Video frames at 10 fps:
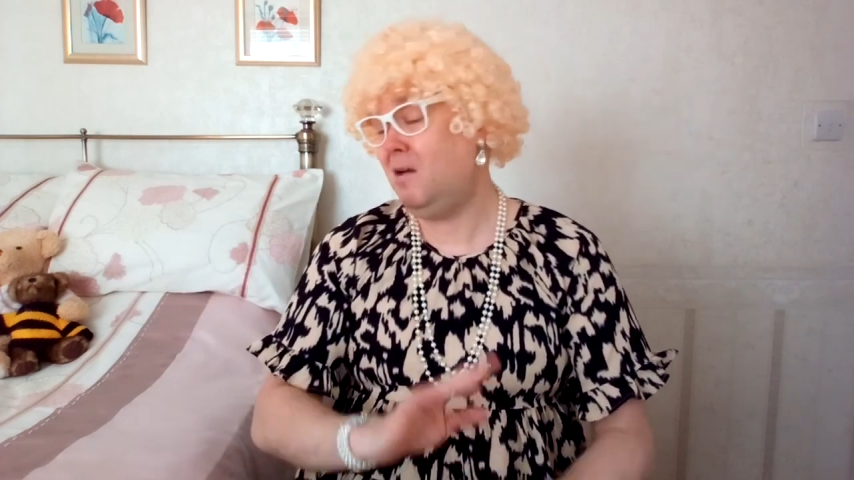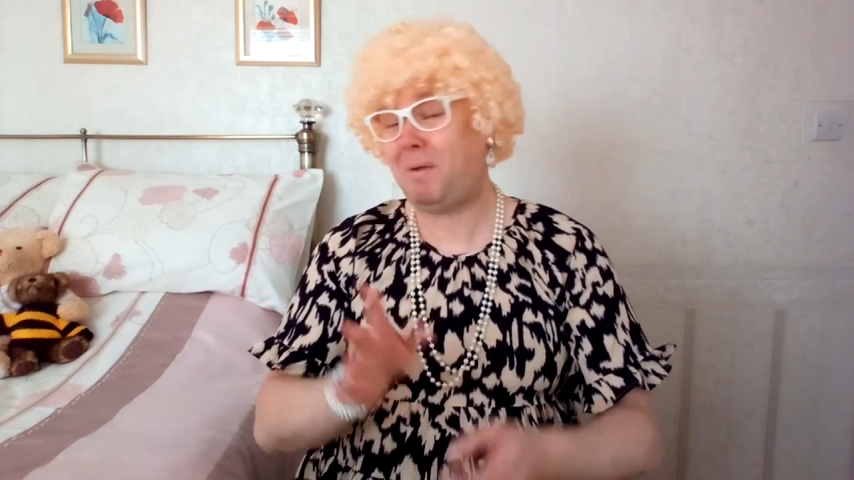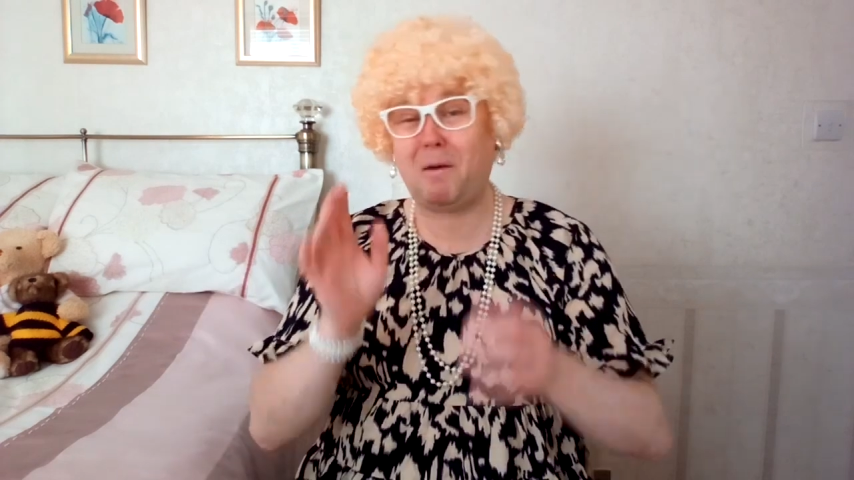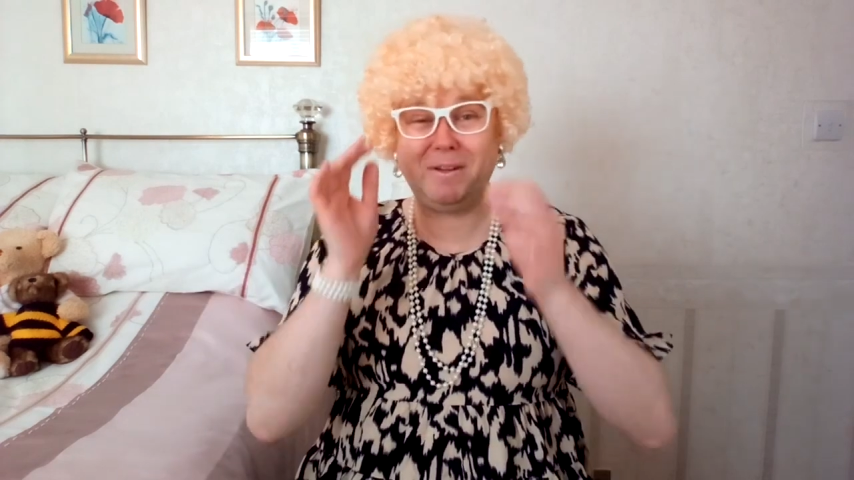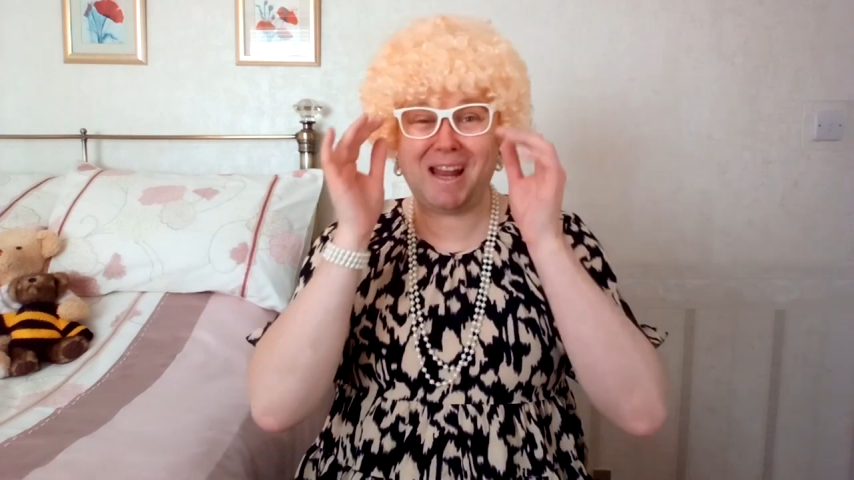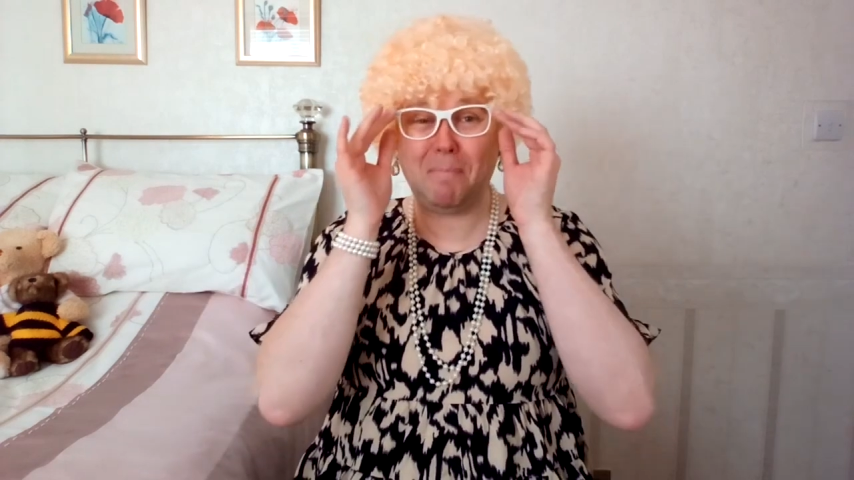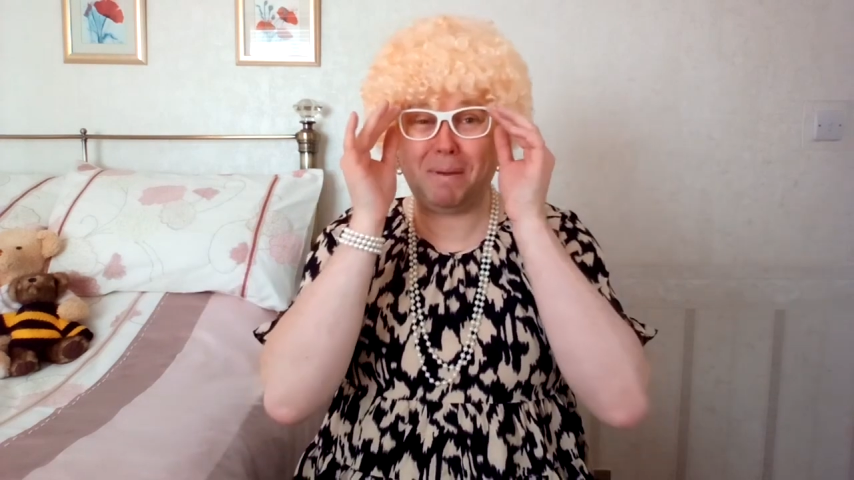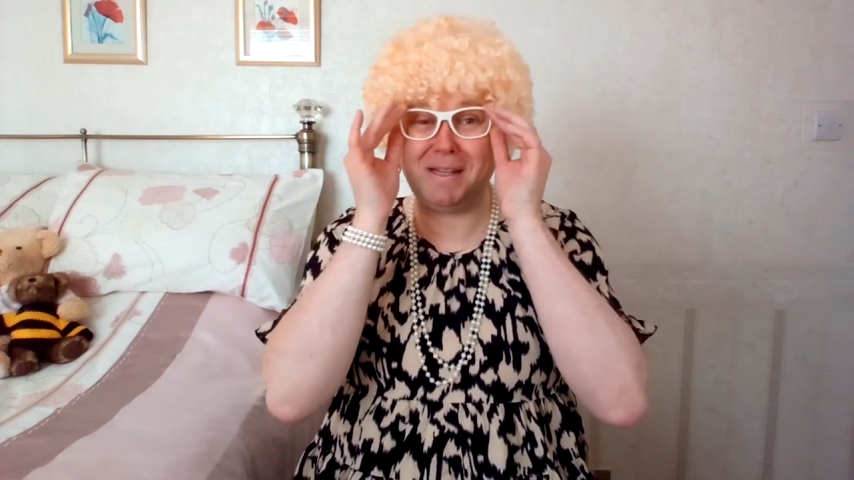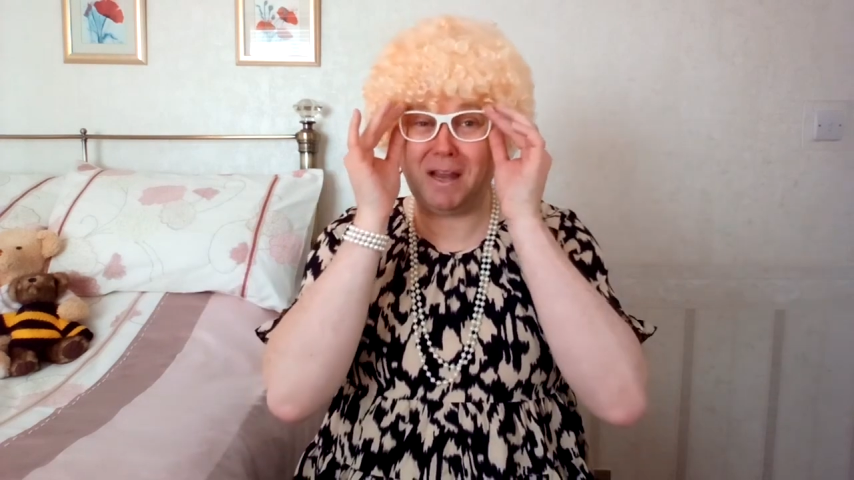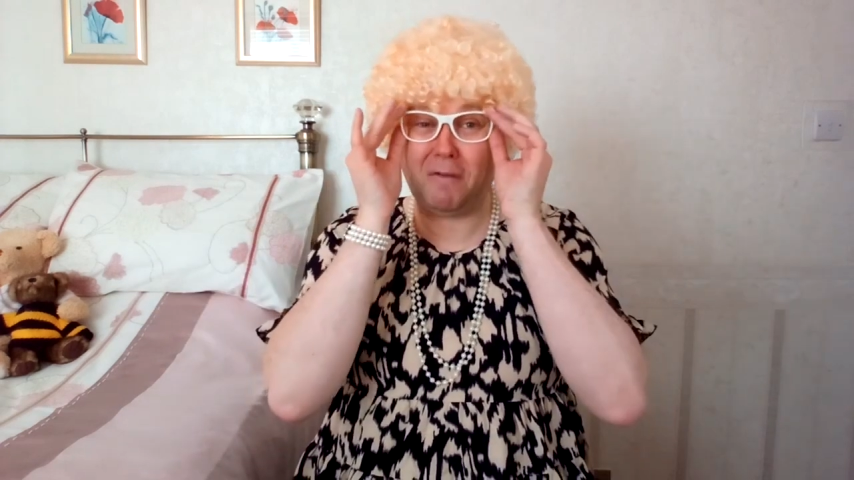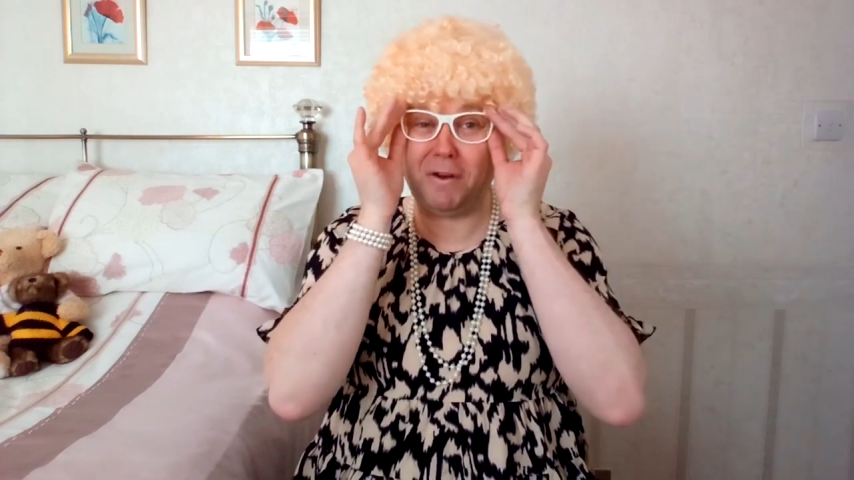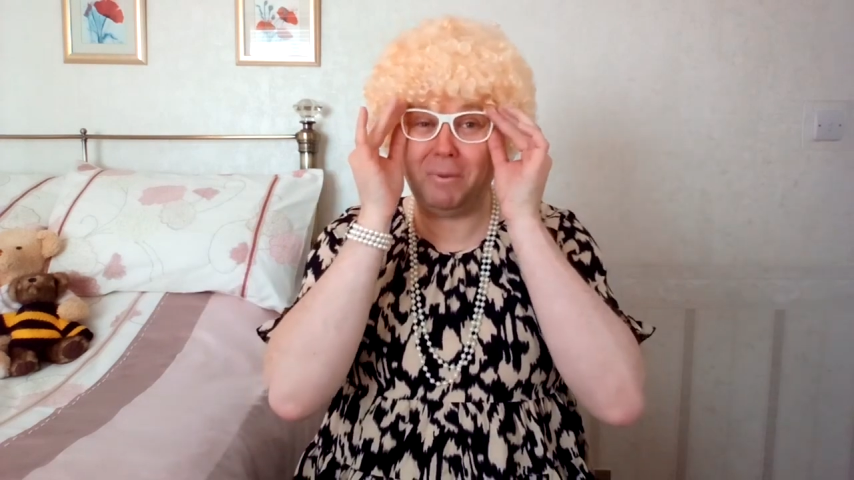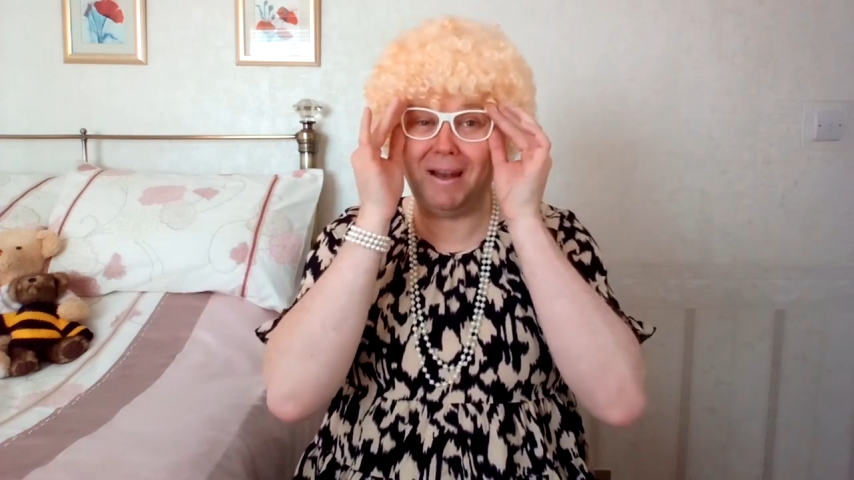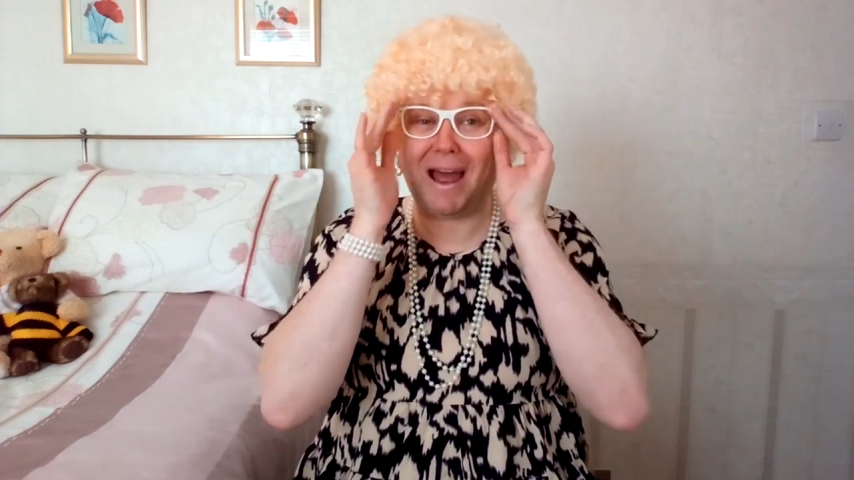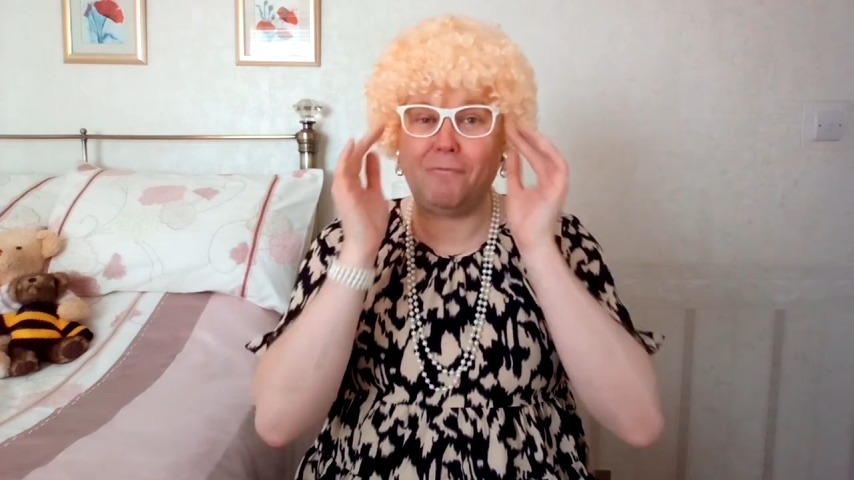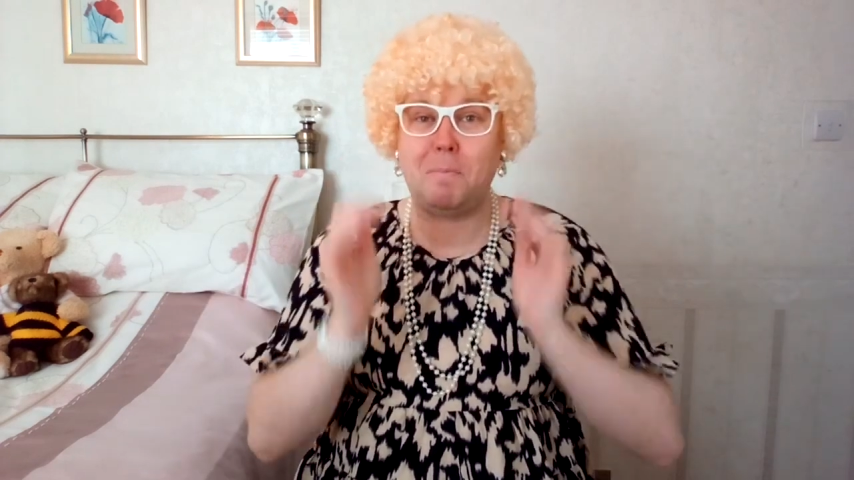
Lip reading: But I was that busy having a wee laugh